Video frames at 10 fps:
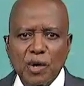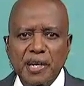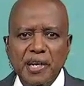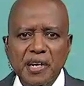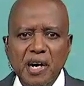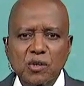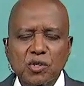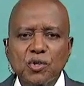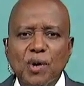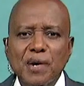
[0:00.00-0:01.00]
again.
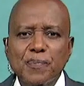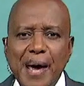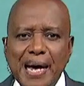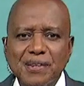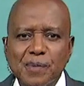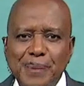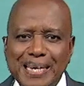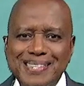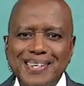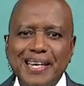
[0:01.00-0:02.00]
now to unpack the
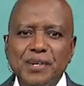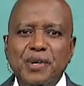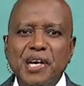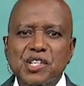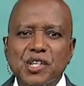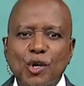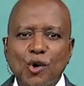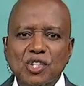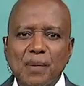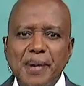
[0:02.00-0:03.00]
basic education
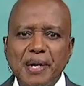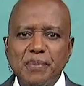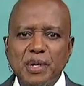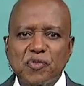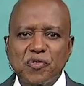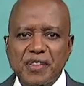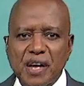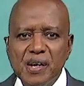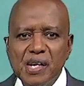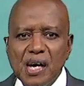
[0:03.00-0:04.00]
laws. I'm Bill
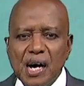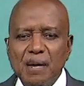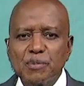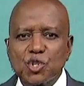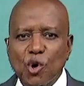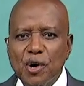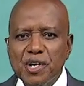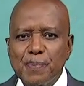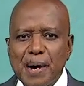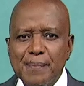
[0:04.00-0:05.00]
Feather. I'm
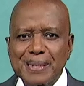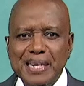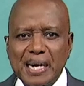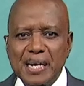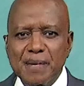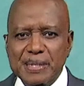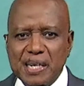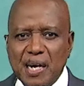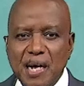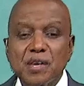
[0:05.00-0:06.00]
joined by Matakanye
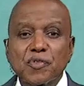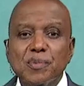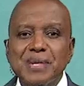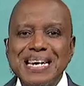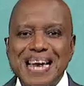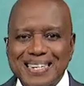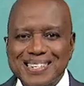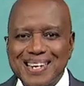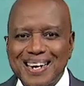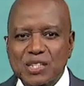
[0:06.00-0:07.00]
Matakanye from the
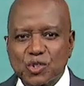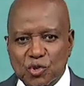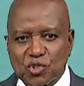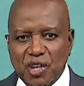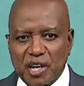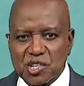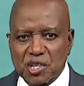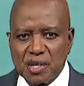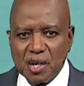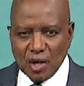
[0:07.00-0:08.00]
National
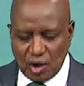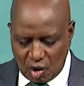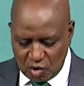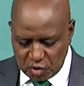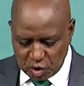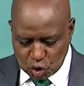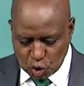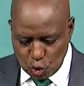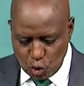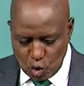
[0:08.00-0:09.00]
Association of uh,
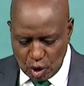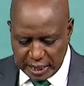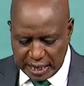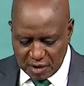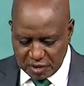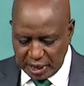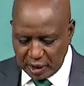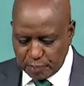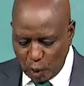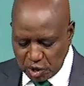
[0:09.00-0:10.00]
School
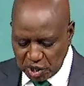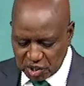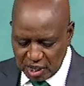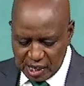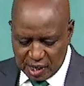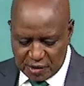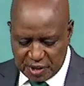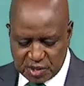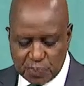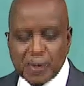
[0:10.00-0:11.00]
Governing Bodies.
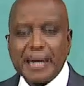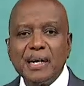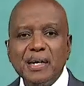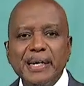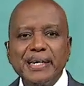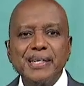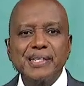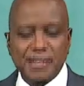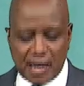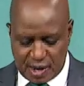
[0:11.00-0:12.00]
This bill
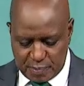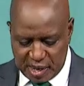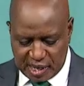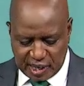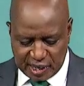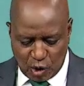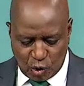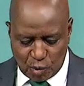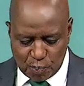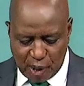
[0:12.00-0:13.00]
is uh, making
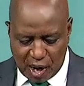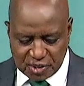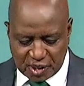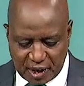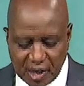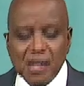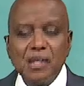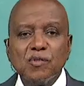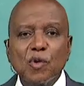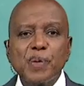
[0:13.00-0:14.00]
now compulsory
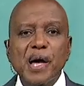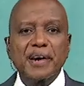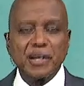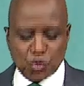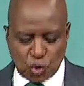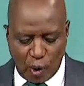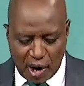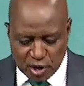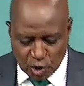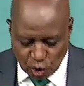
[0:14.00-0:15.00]
for parents
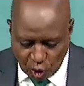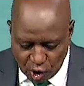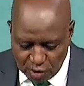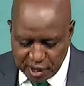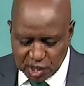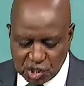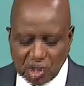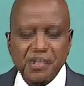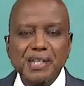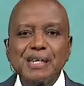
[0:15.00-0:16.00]
to enroll their
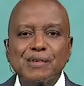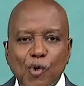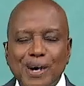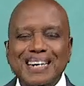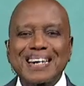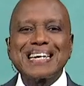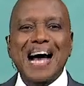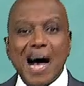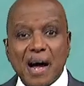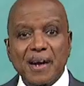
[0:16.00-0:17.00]
children for
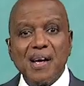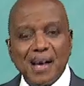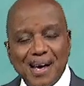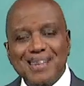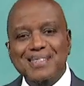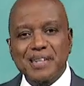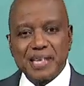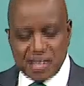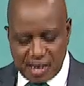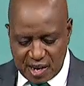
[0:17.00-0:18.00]
grade R as
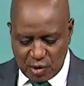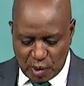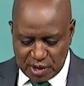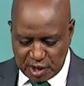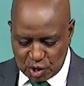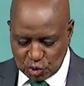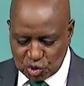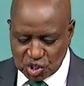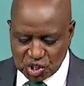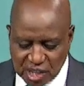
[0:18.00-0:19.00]
the year when they
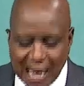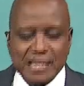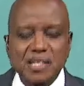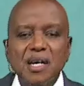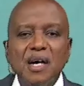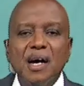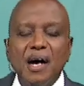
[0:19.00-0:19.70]
should start